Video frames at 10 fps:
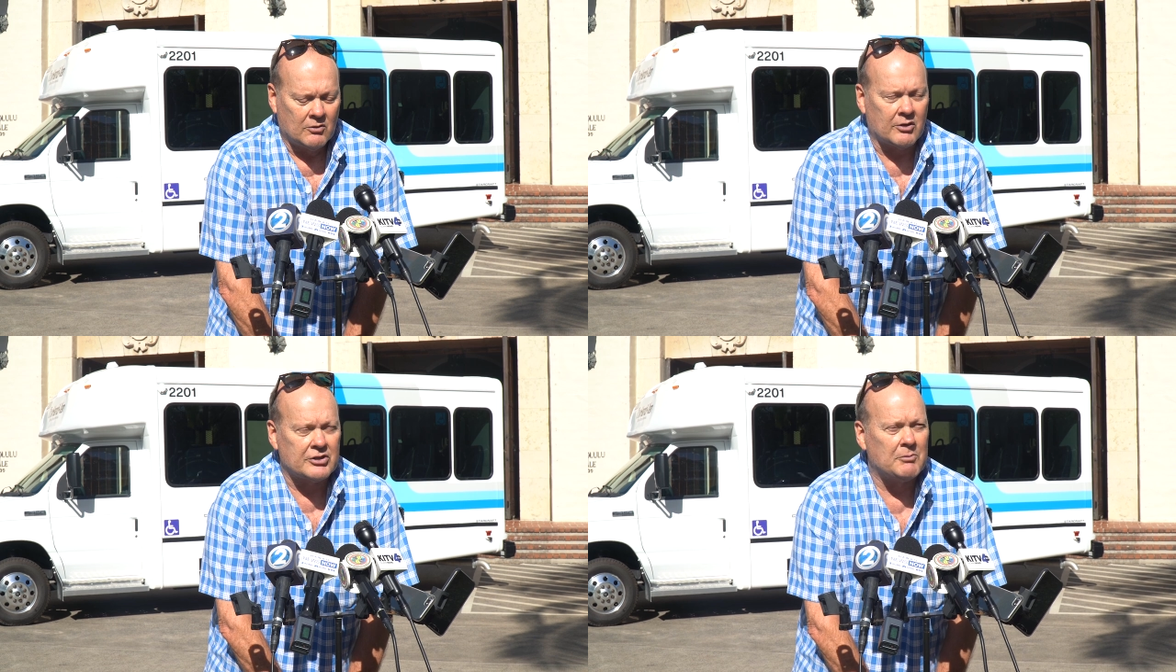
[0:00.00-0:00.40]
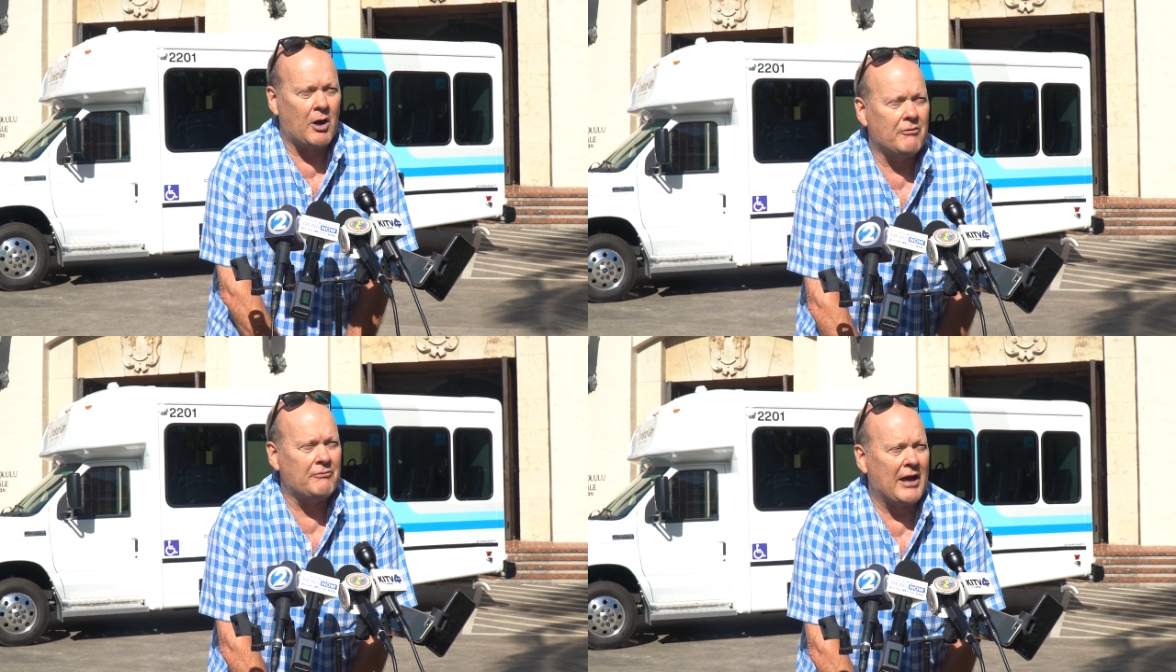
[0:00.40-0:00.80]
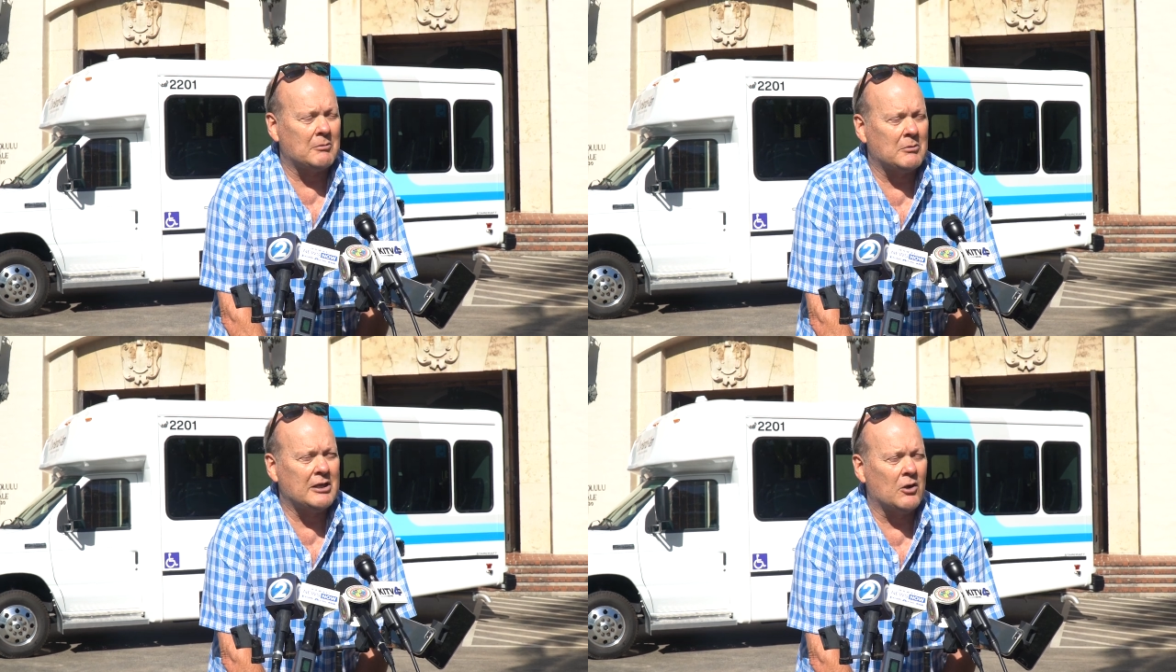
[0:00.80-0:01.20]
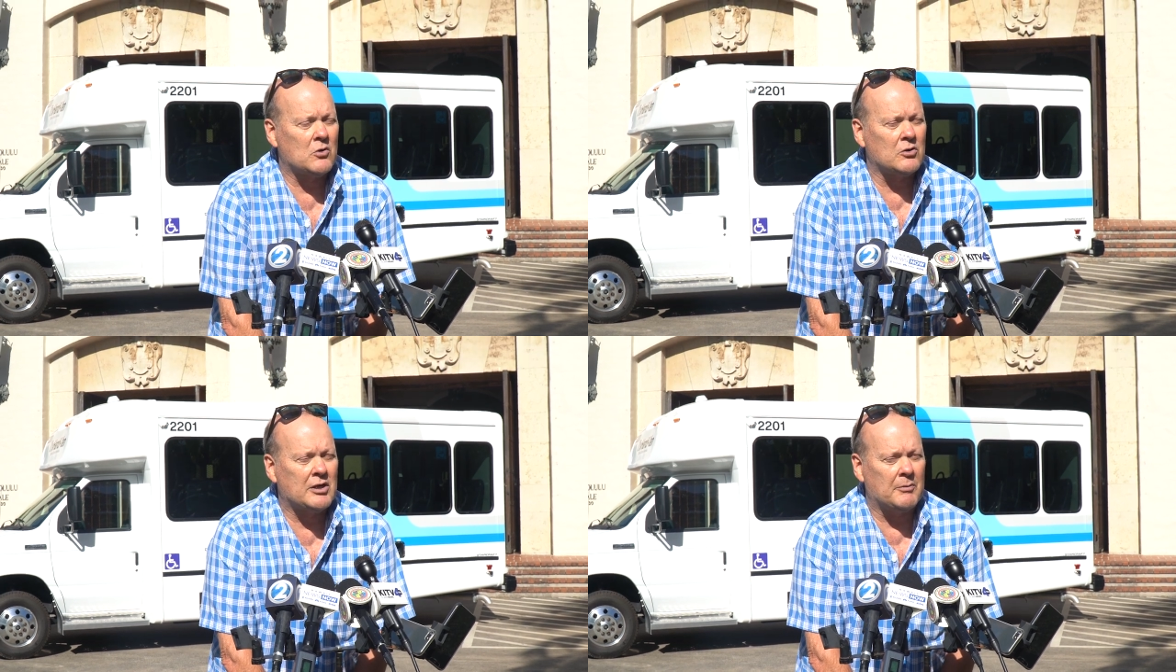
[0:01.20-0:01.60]
We're a small family
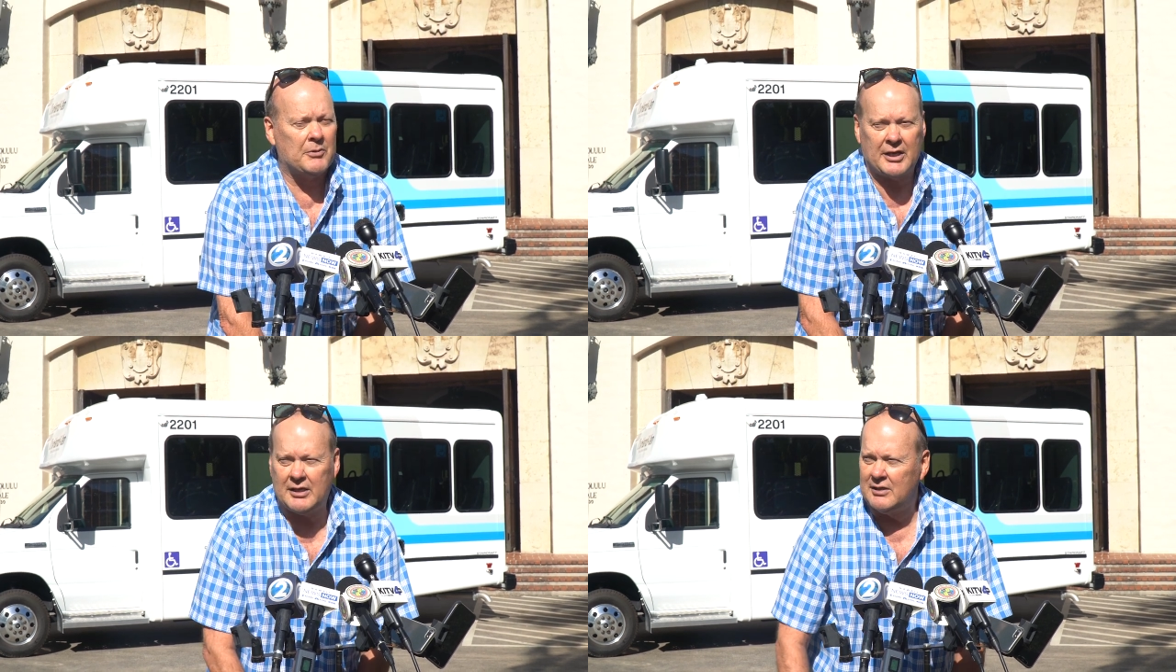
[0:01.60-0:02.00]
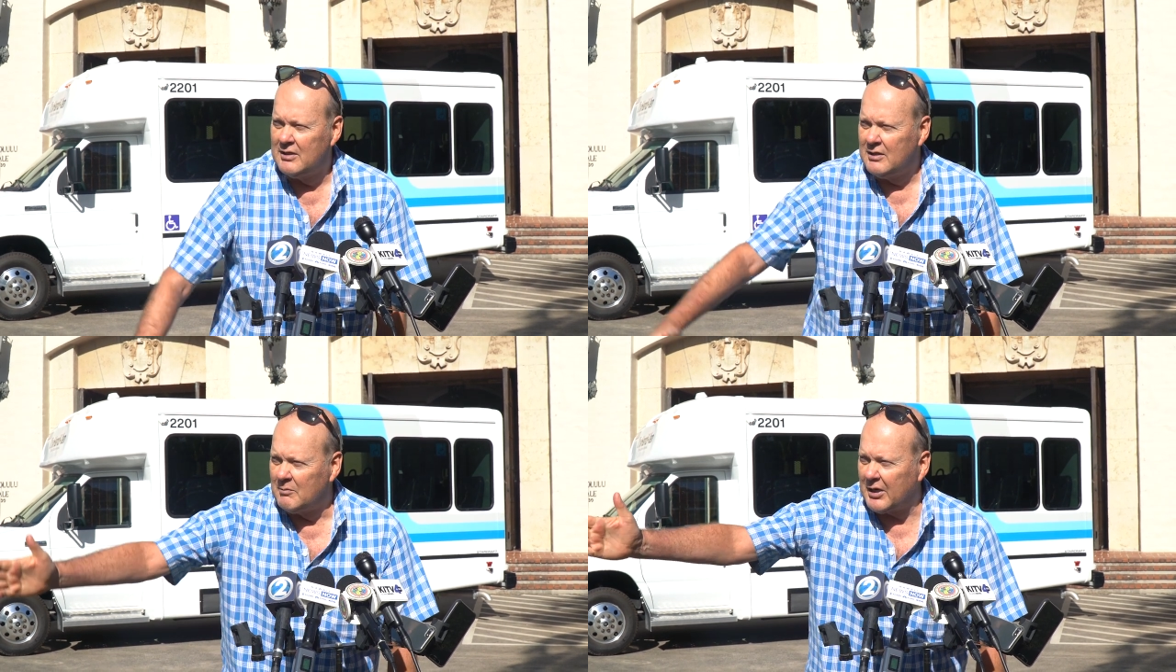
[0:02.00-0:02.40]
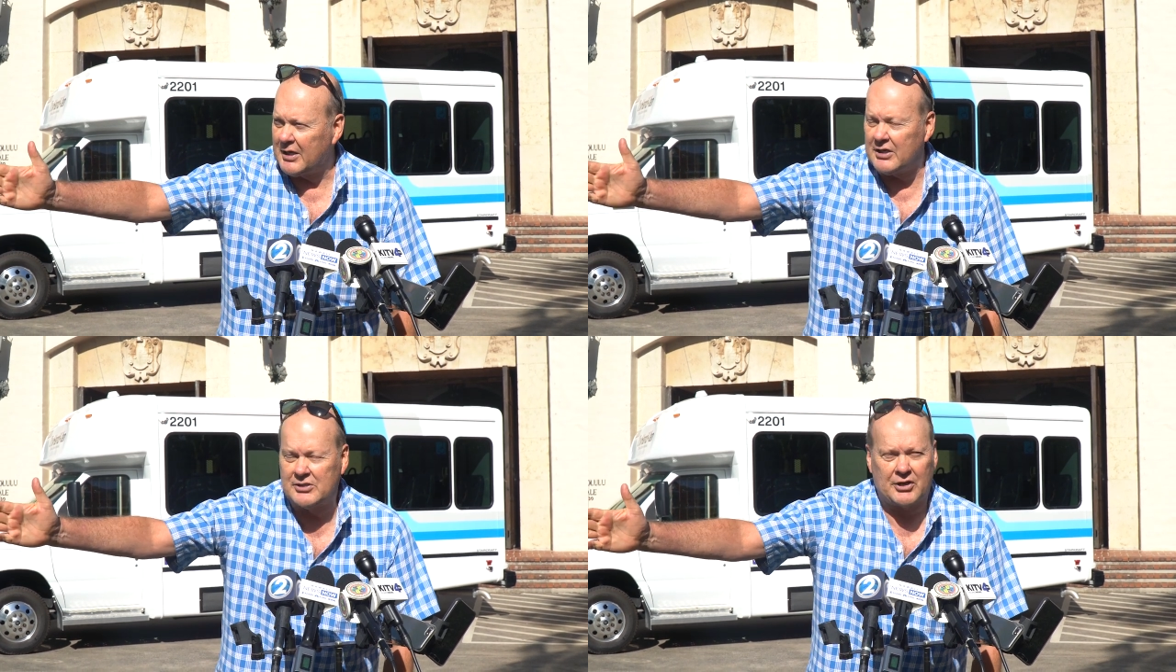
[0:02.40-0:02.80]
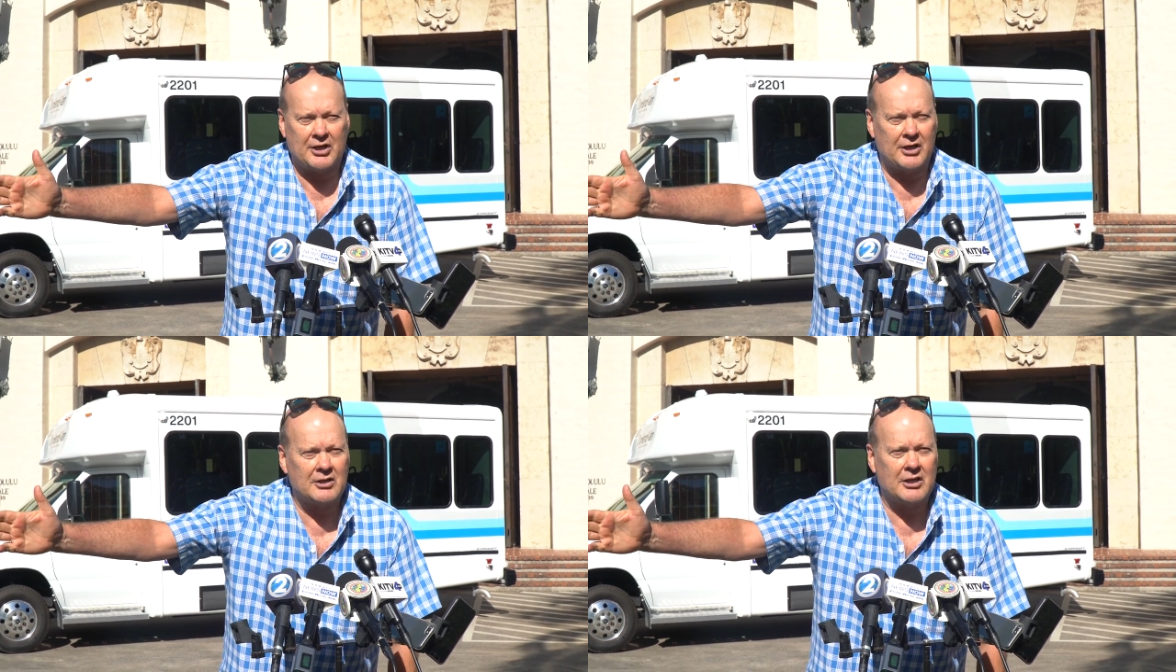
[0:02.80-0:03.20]
local company. My kids are
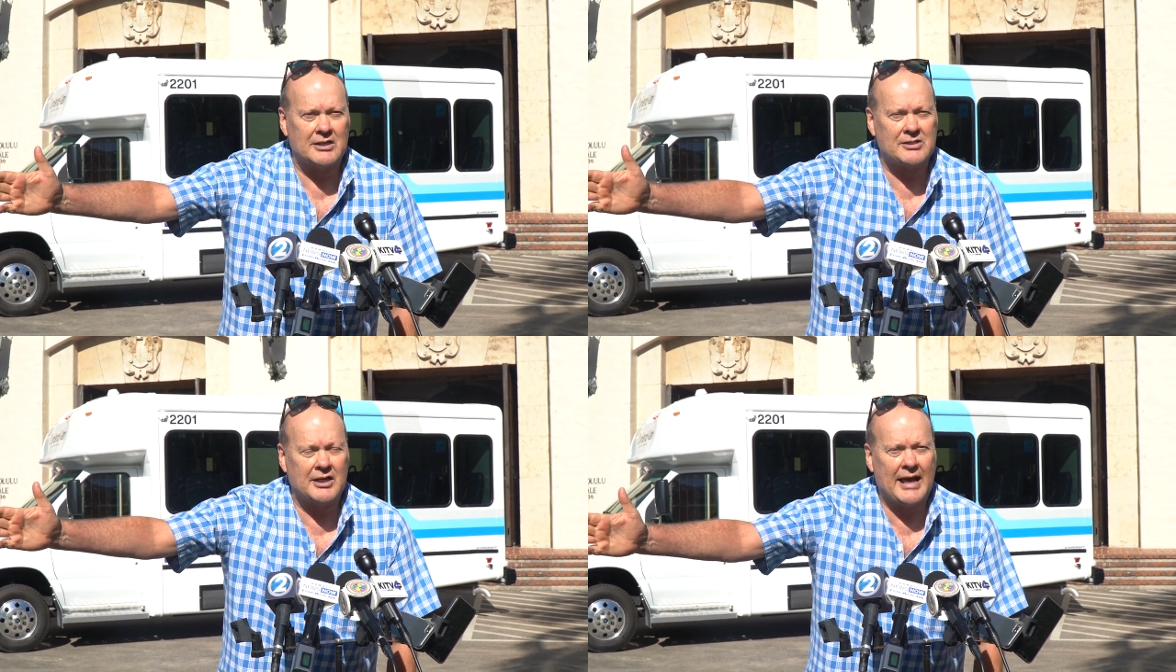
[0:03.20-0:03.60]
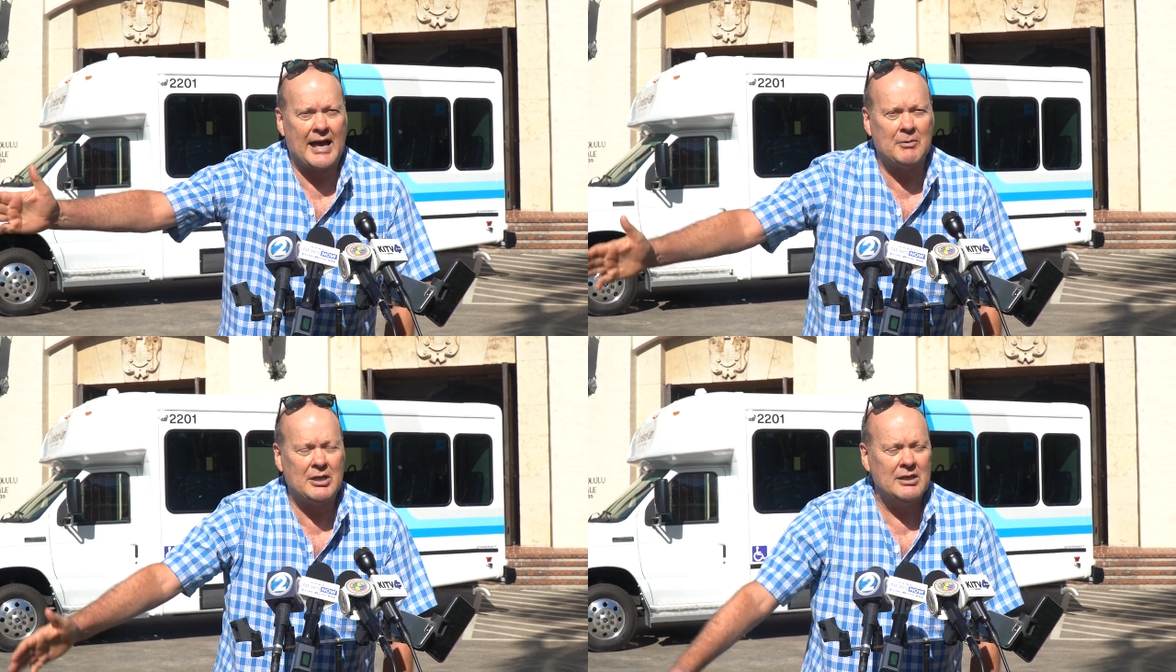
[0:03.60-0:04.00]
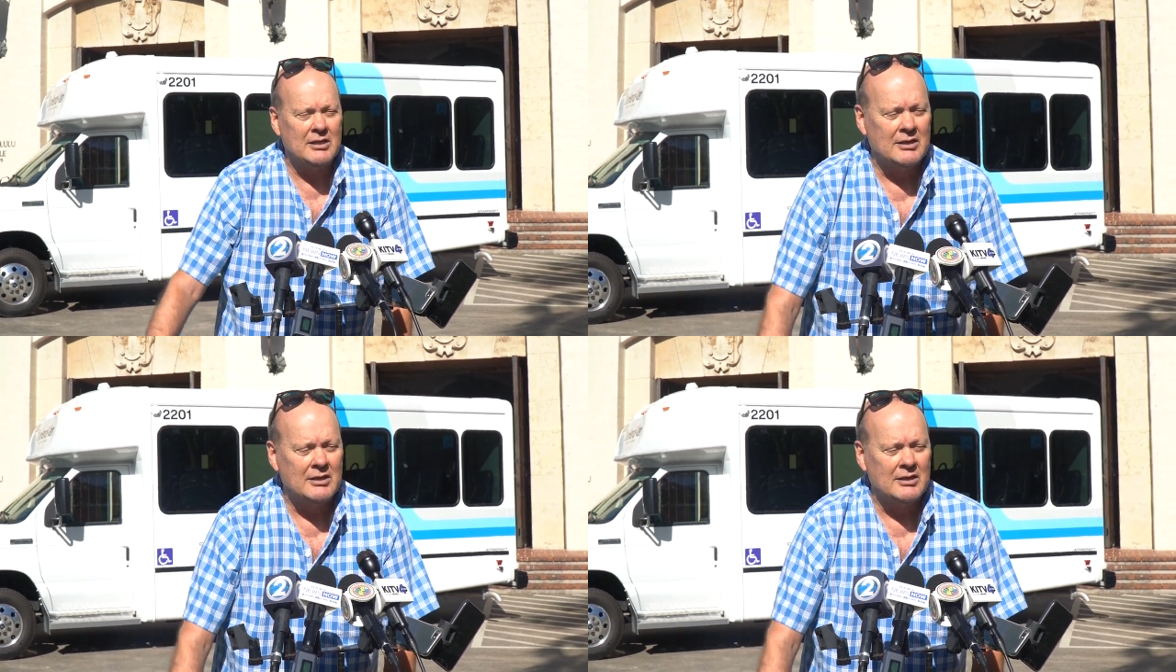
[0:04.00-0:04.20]
here, Gus and Gabby.